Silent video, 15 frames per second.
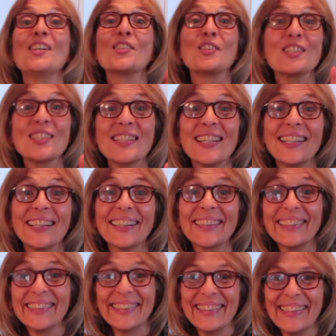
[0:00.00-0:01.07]
Just
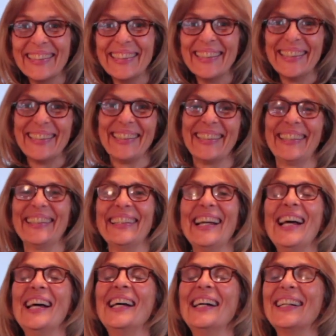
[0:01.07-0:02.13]
kidding.
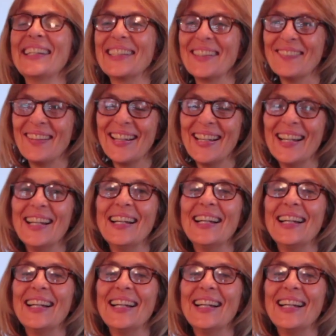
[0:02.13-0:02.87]
Anyway,